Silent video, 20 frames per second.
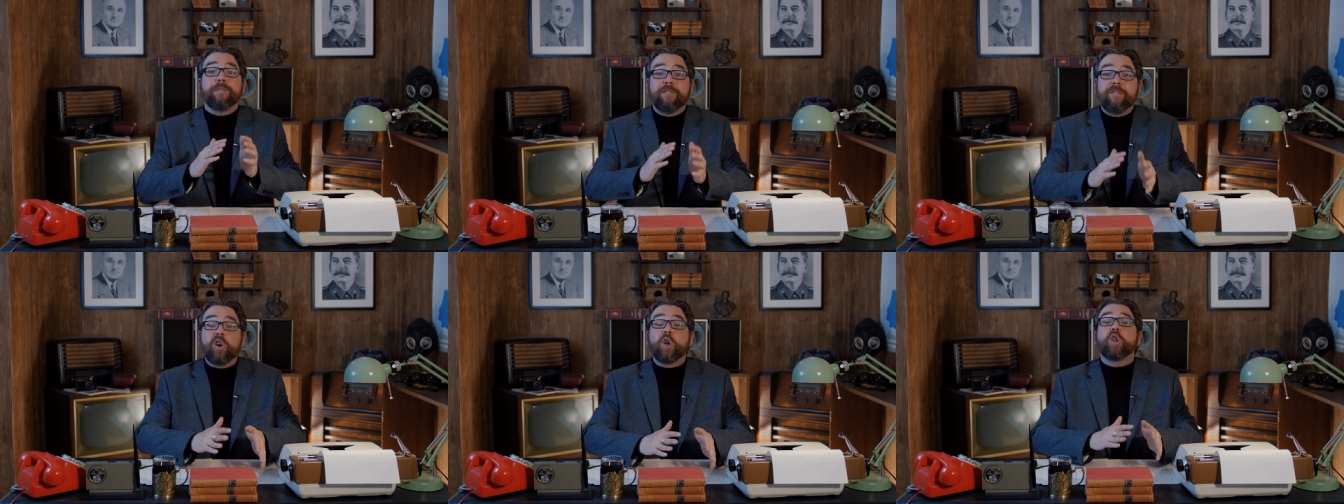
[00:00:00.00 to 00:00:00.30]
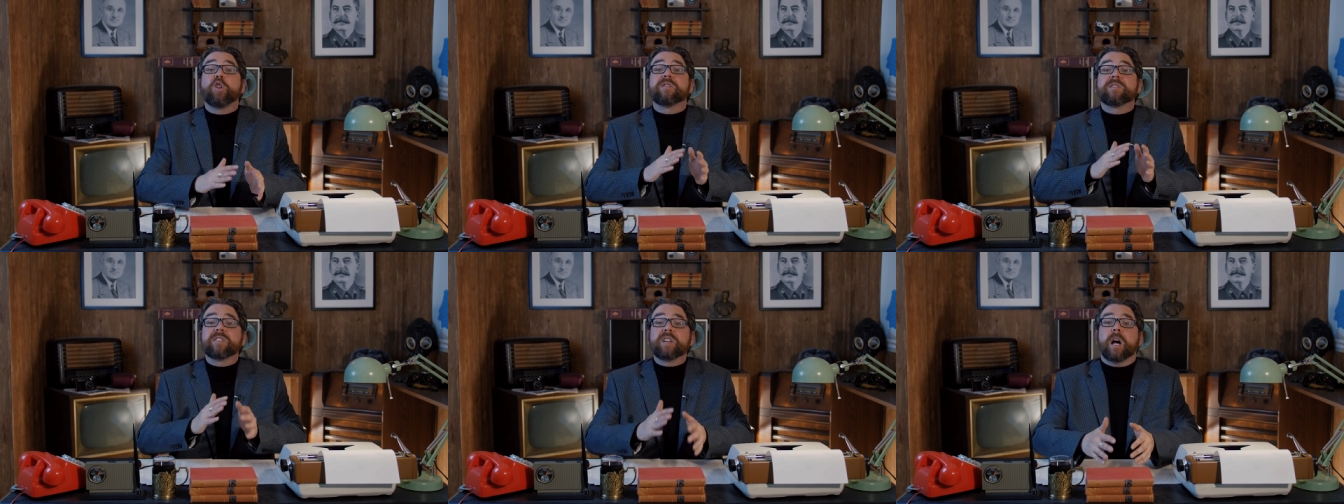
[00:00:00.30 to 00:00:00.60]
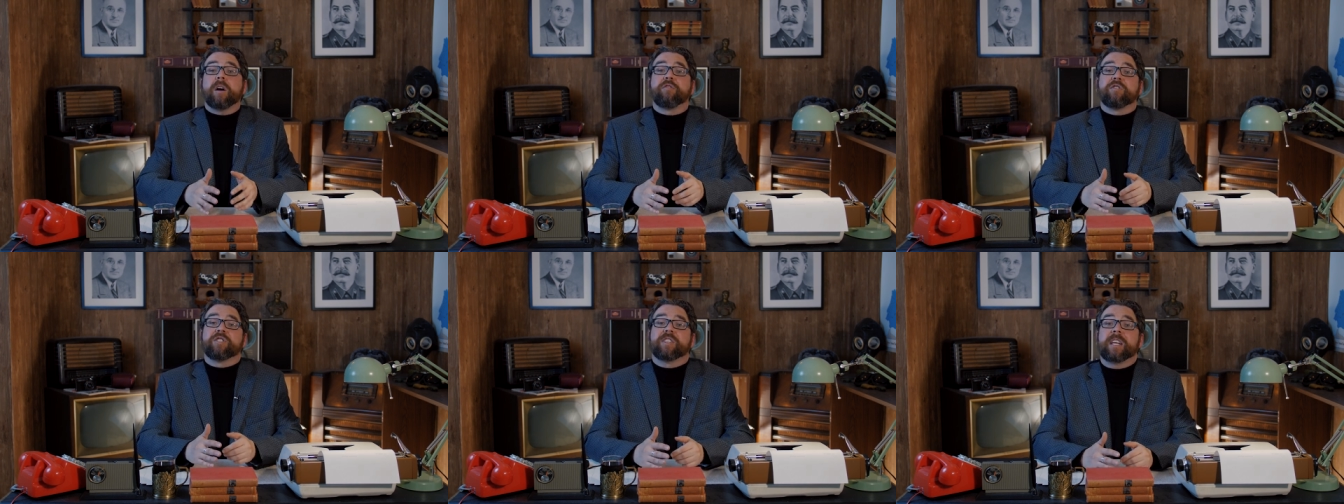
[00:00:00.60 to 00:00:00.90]
full
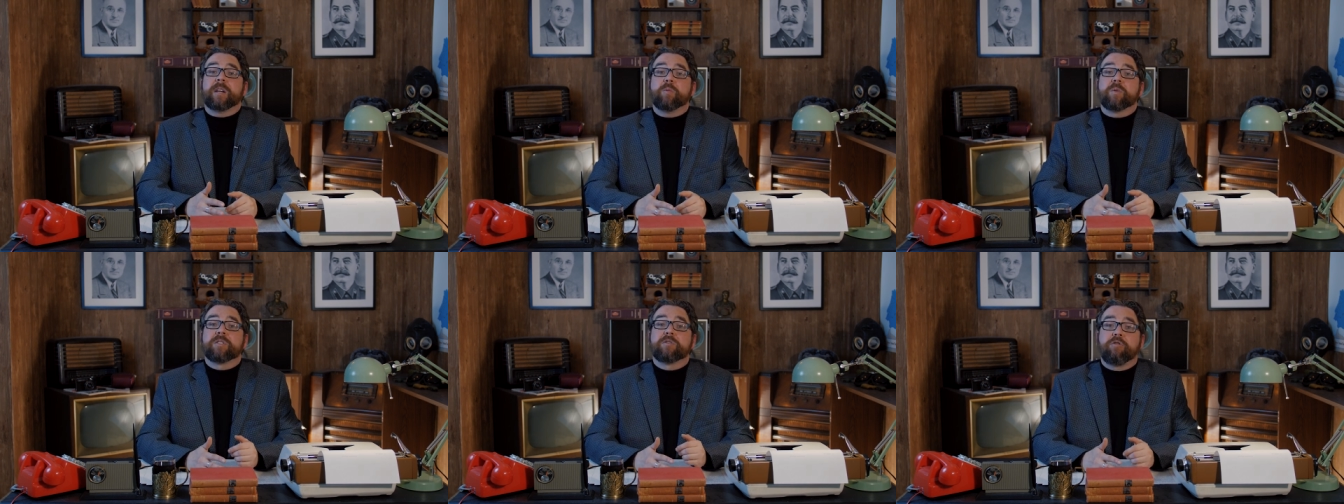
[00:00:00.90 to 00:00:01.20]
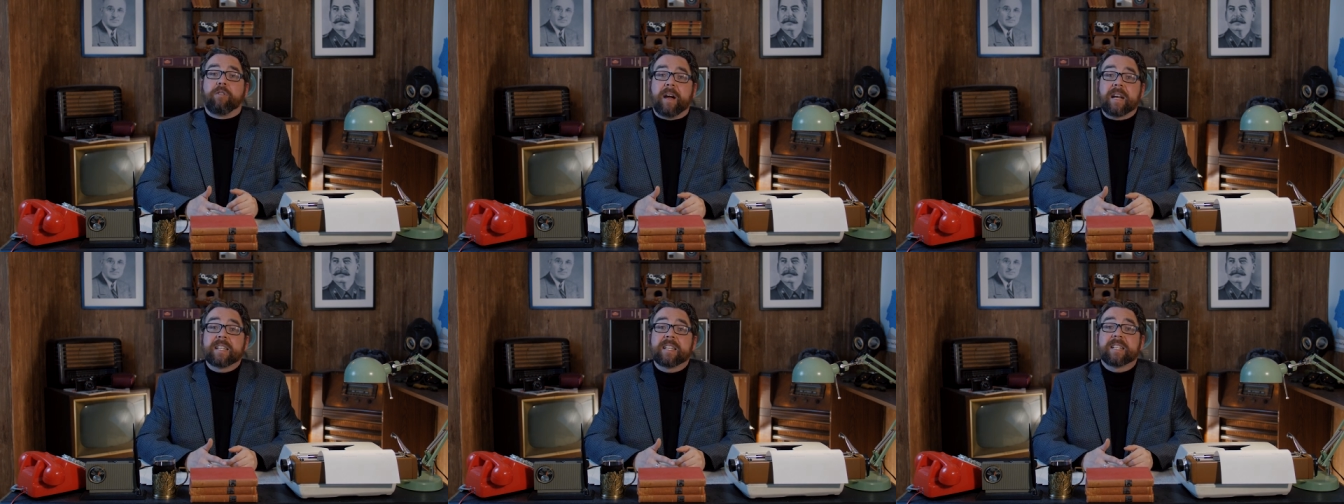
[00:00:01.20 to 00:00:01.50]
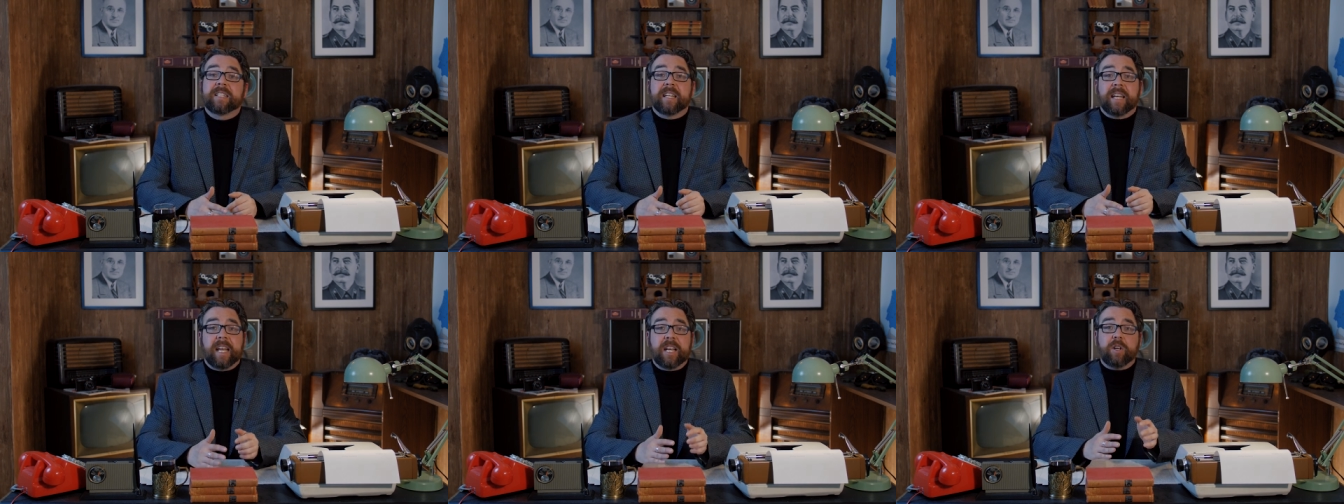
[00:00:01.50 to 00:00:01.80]
sovereignty was
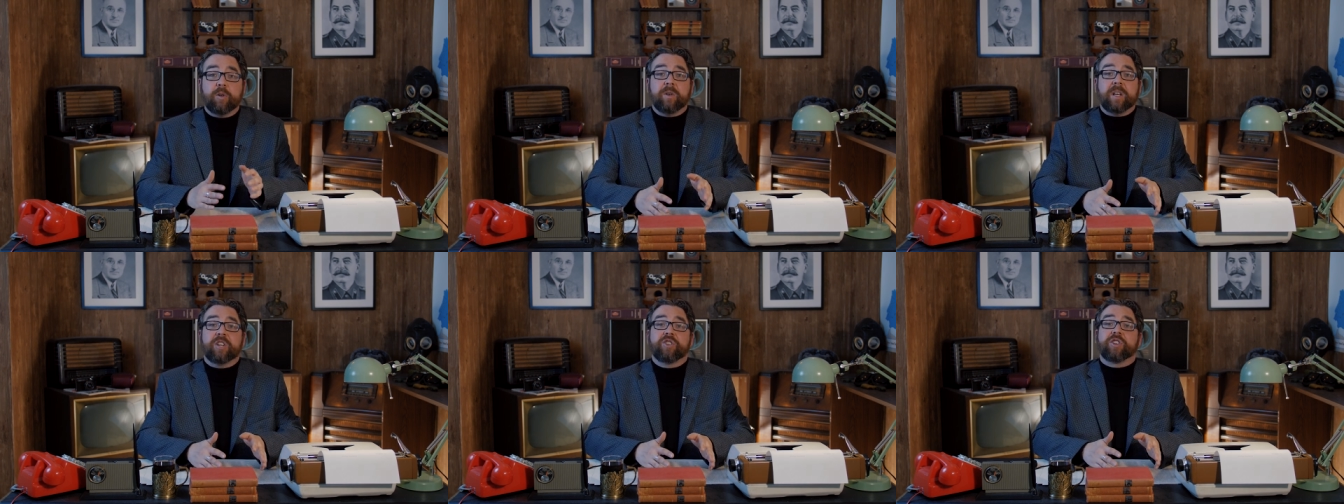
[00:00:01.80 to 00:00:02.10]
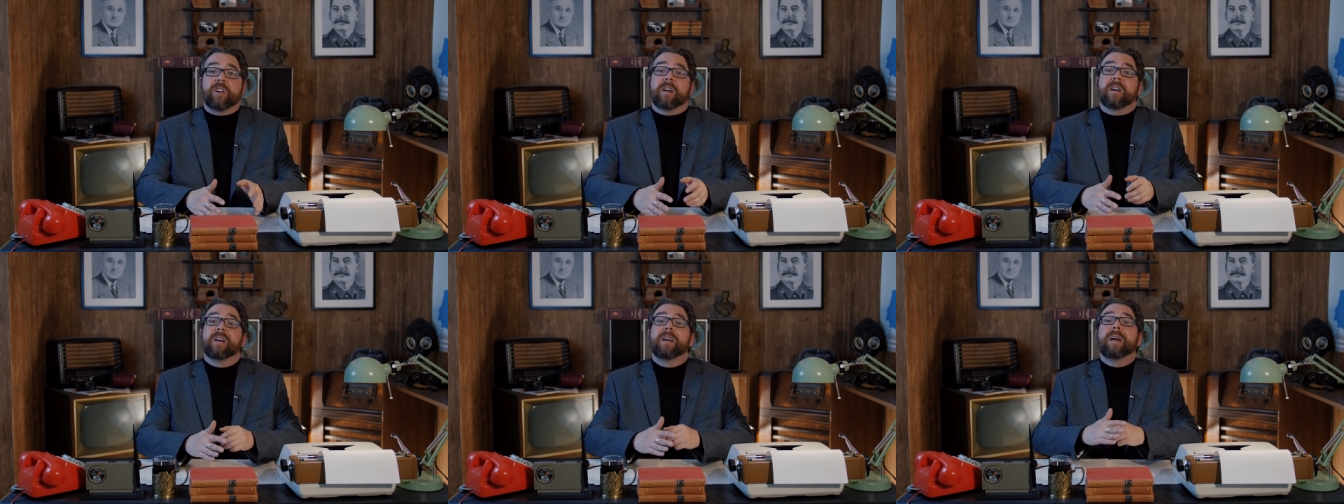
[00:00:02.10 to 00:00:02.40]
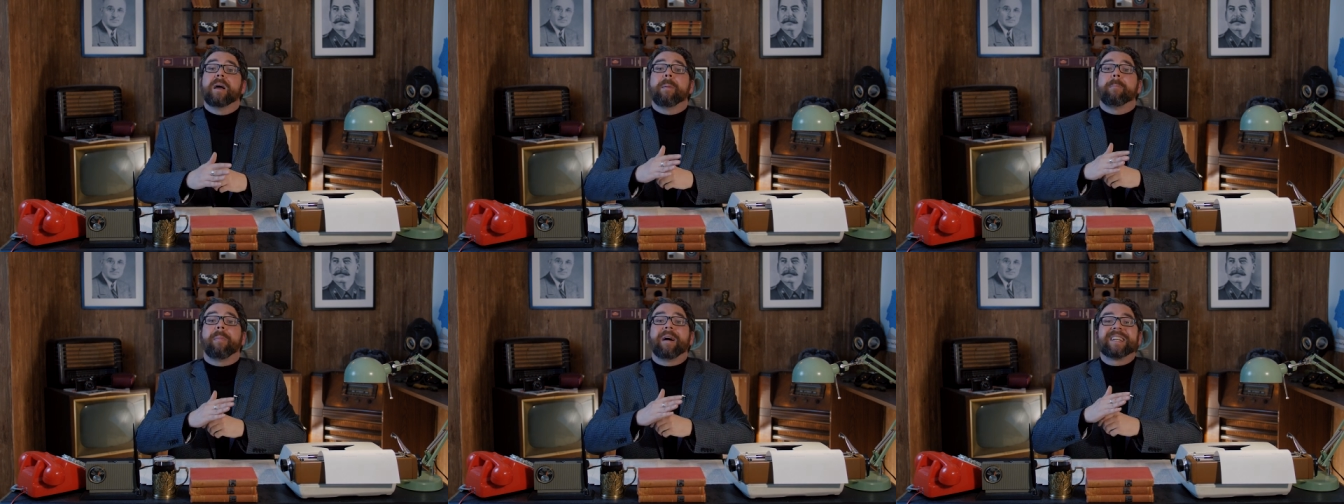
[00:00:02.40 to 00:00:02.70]
granted to Indonesia
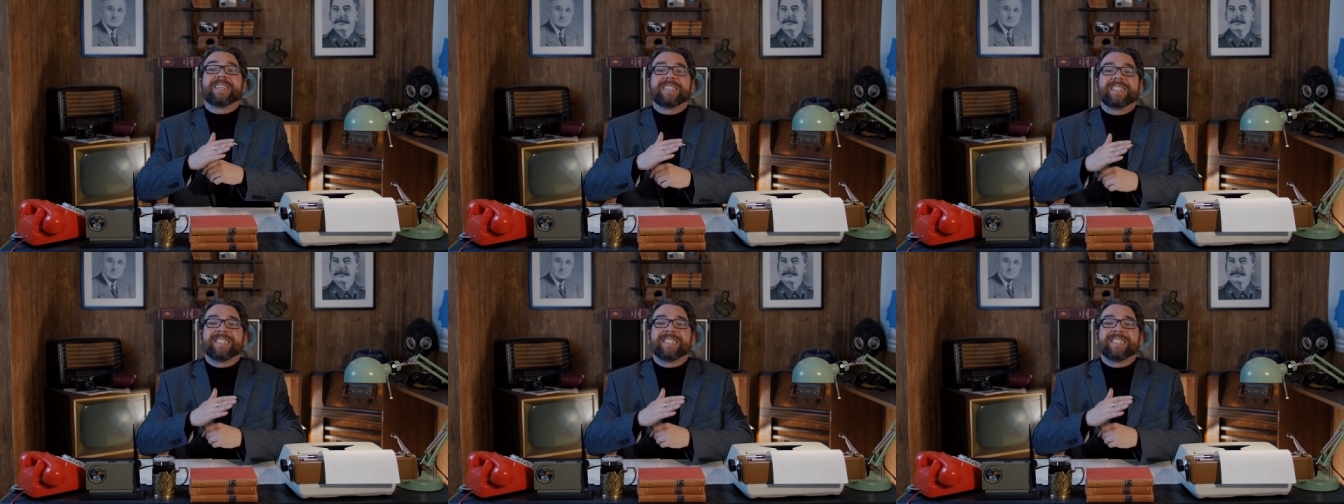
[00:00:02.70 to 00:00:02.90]
by